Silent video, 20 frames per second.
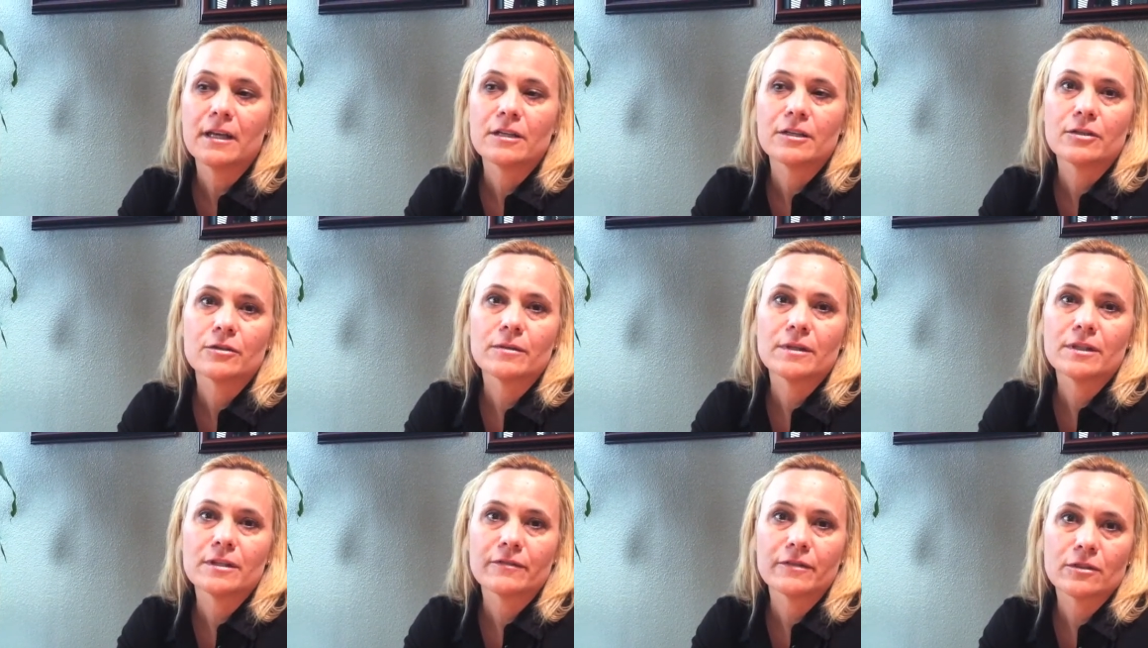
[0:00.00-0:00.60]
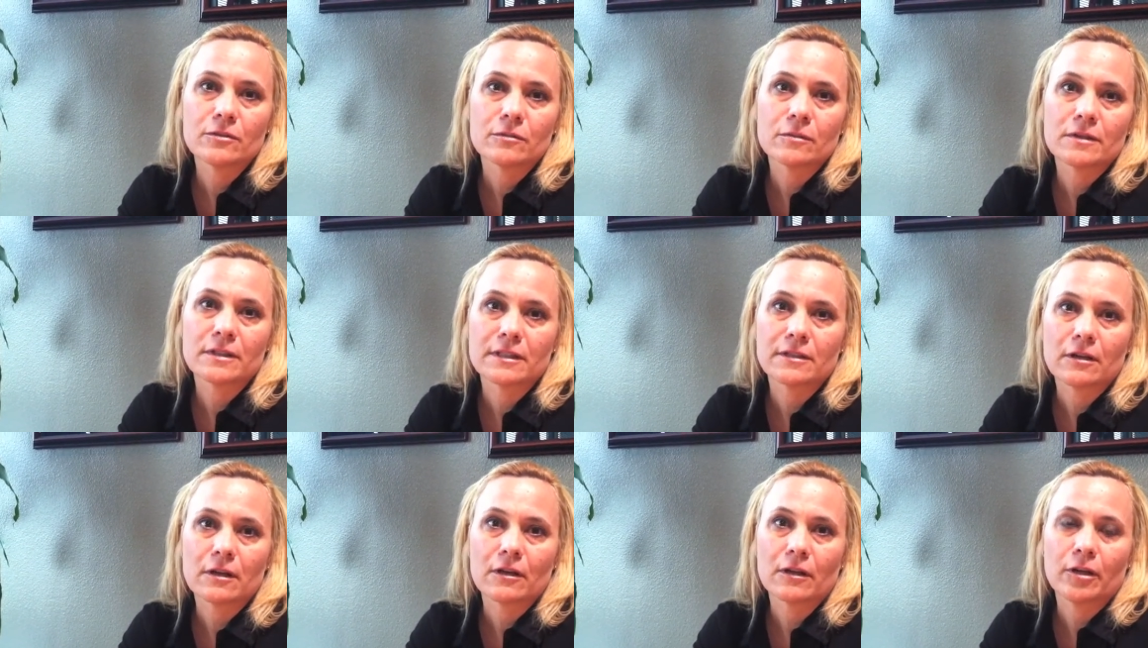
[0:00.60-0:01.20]
to individuals
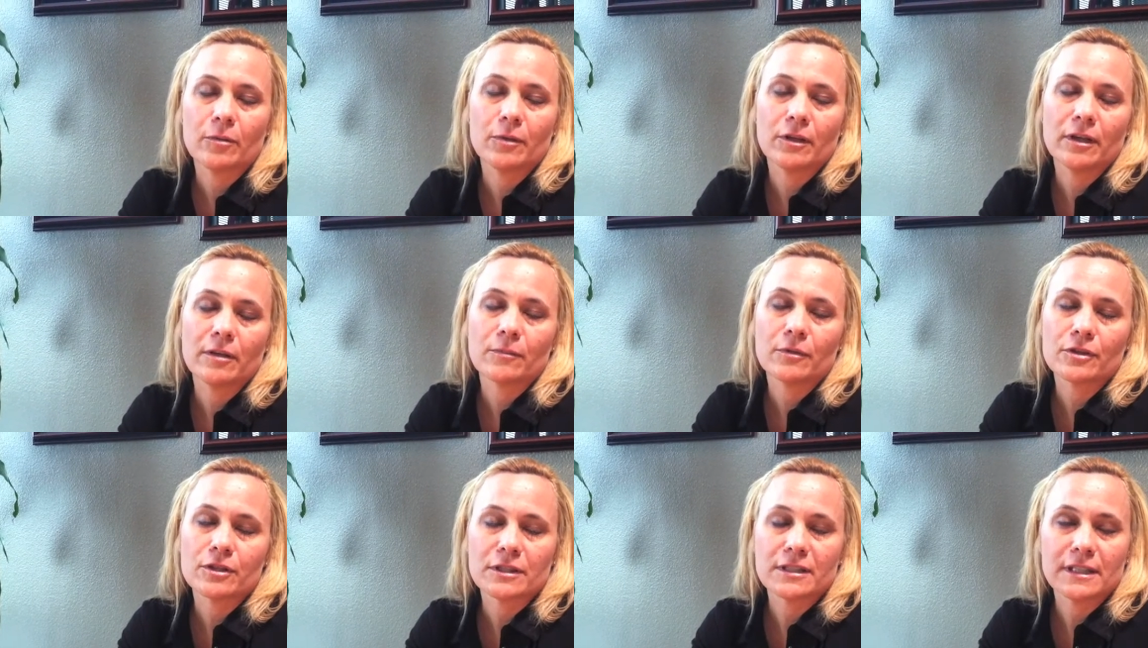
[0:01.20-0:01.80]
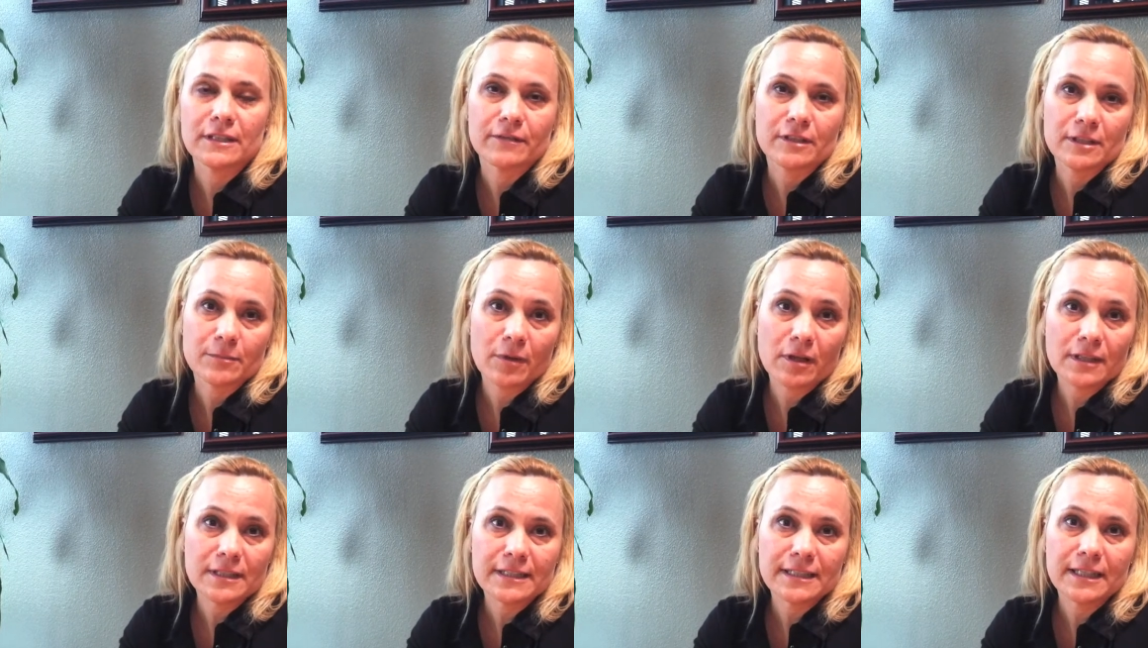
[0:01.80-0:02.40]
in our community emergency
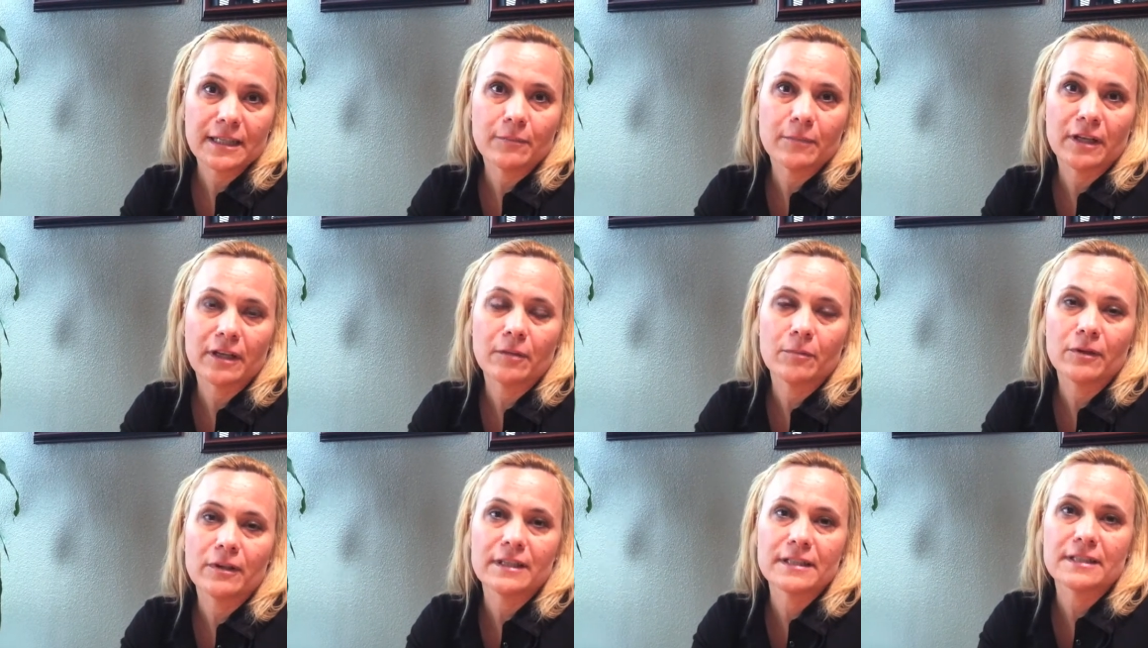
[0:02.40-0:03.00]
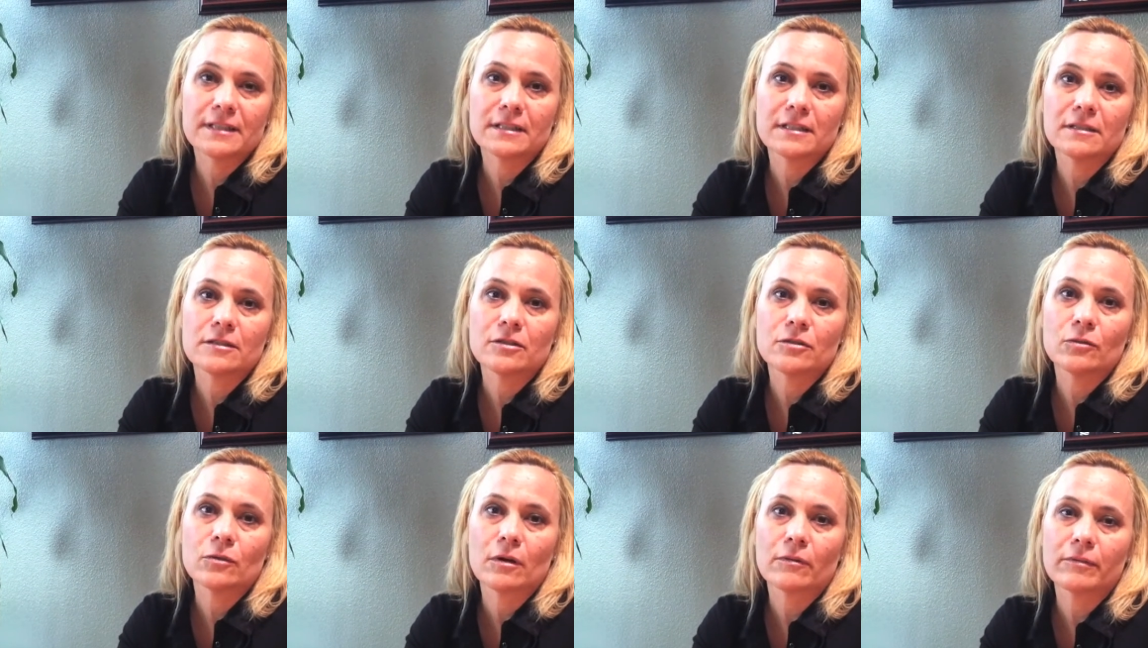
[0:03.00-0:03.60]
response team and community assistants
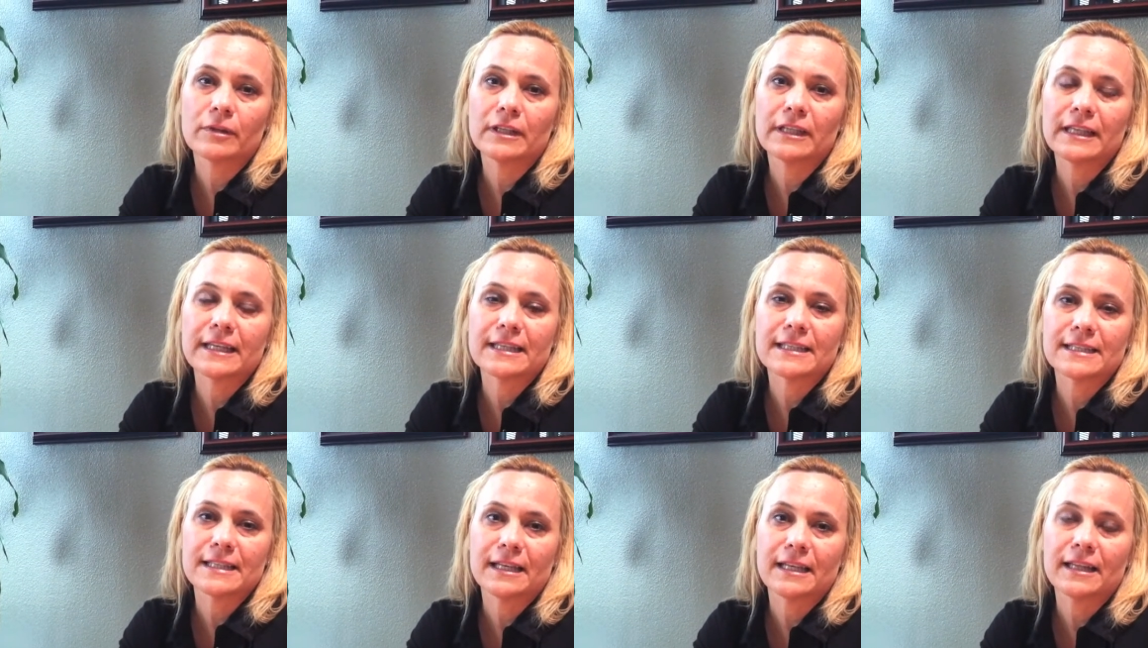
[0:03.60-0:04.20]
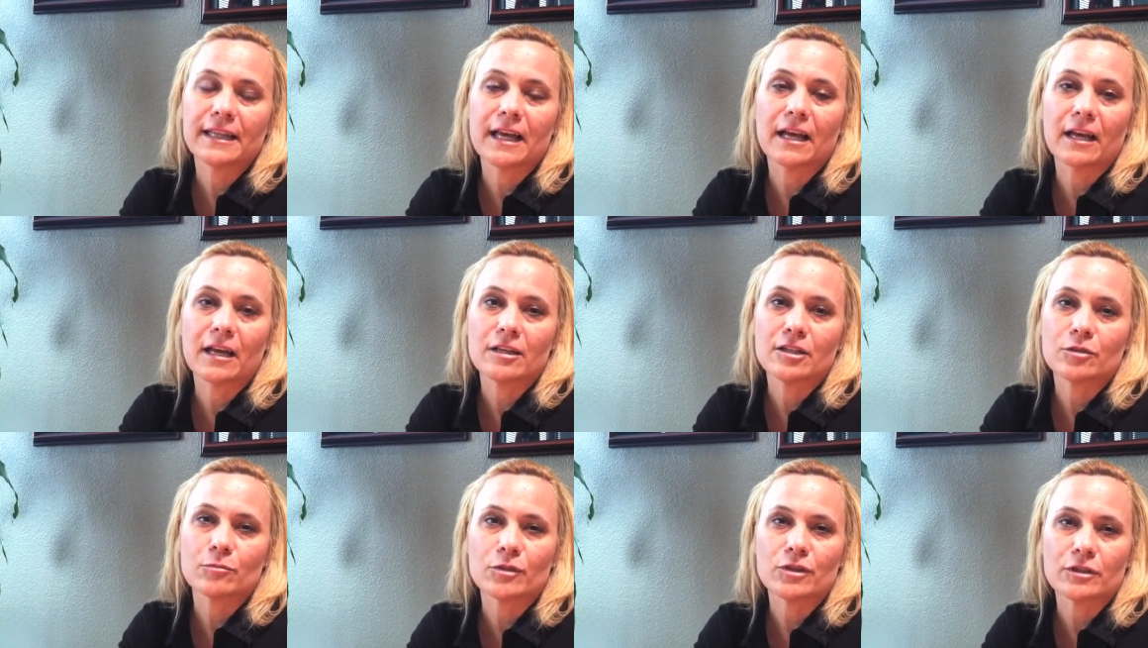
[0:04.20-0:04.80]
who are really extending that
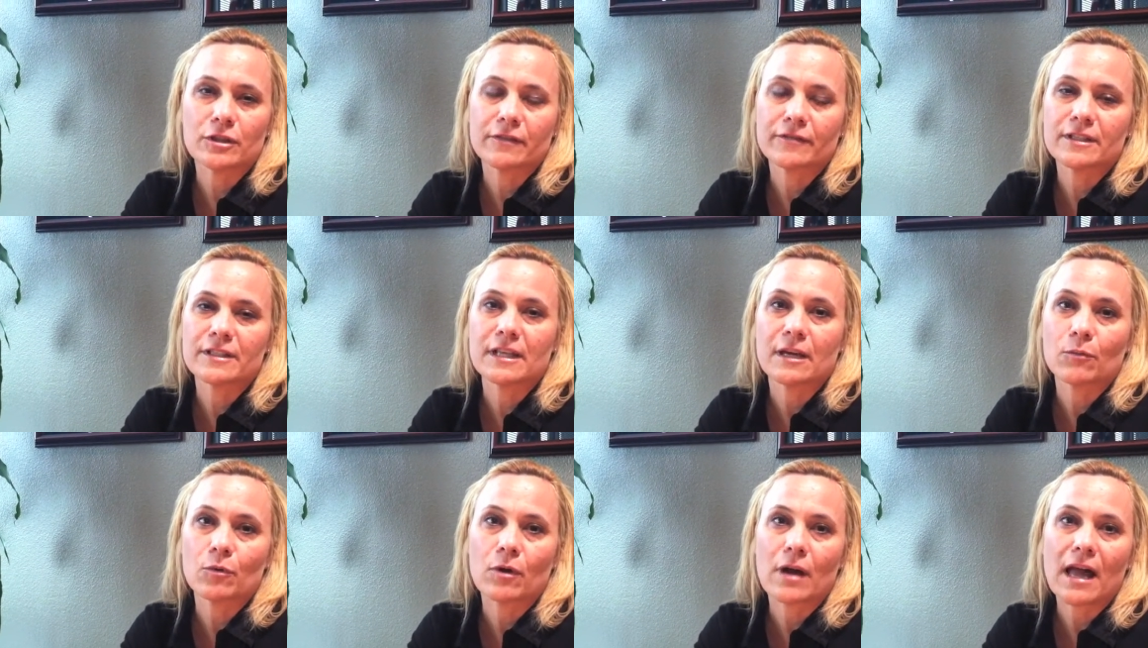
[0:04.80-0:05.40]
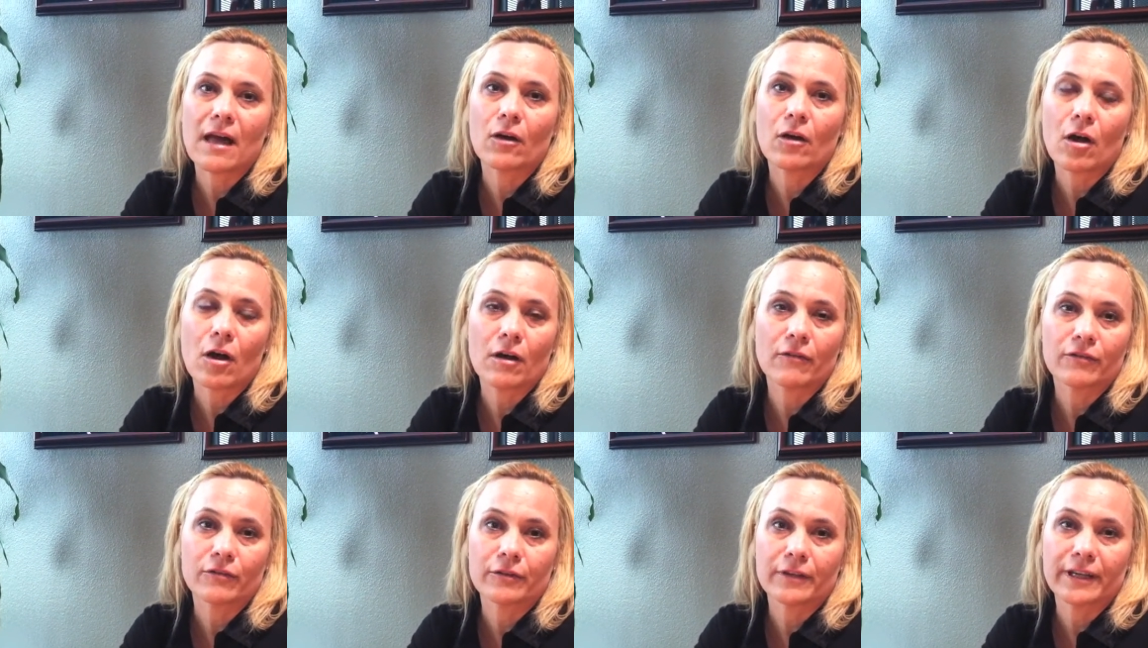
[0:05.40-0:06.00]
customer service that we're out
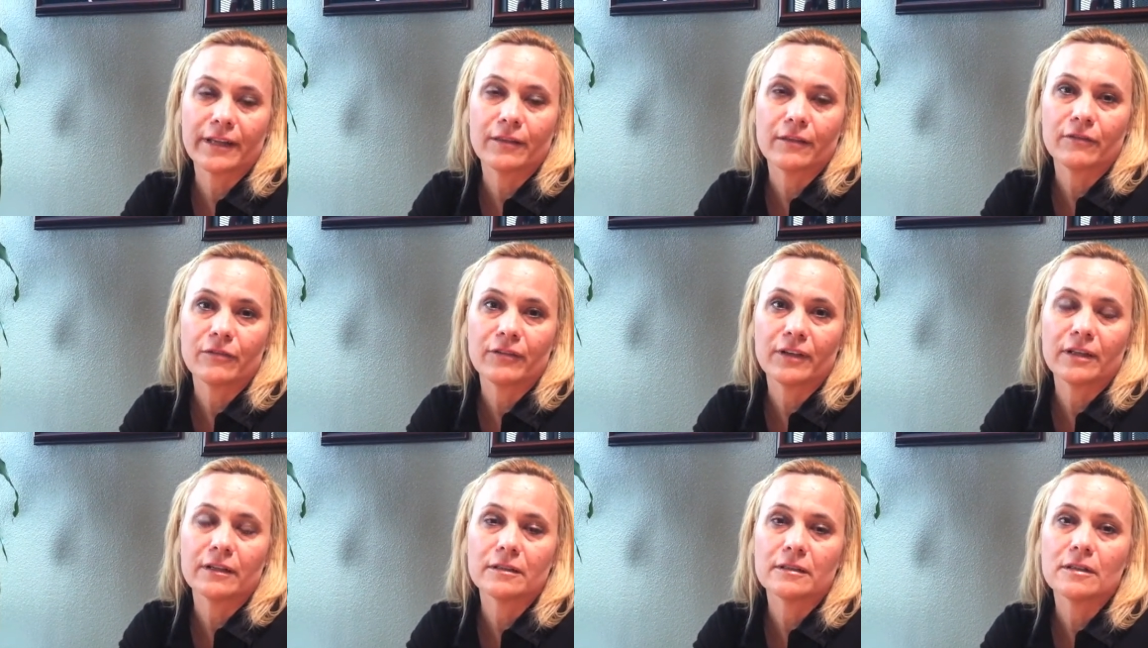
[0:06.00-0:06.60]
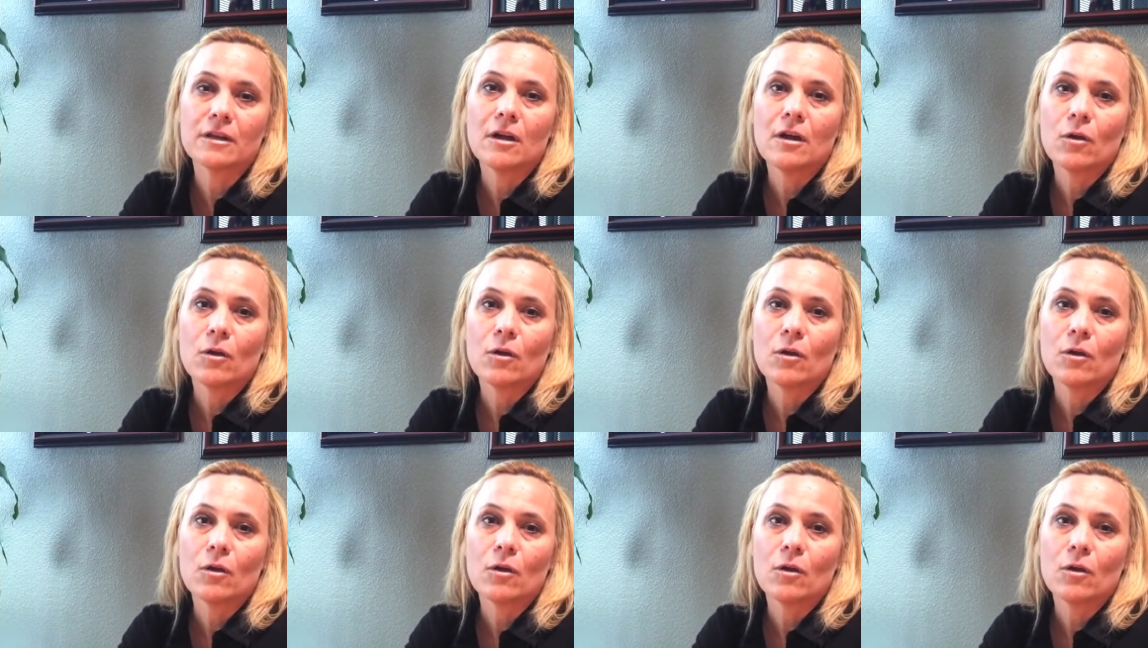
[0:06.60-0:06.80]
offering in the field,